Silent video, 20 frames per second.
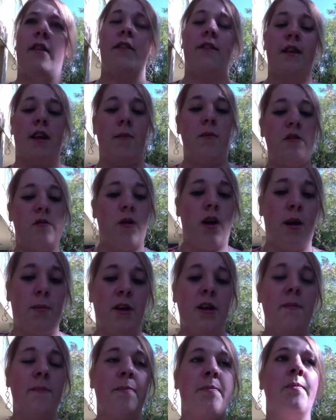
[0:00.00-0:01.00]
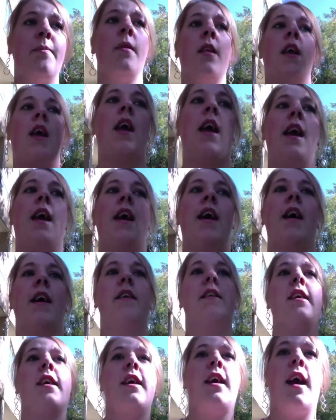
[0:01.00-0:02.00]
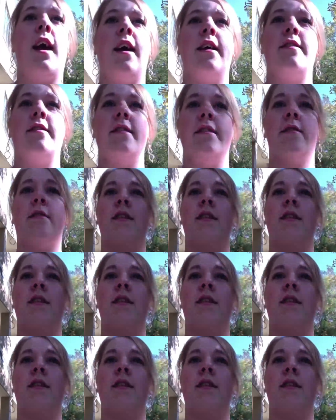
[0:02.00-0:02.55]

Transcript: his name is Robbie and he has this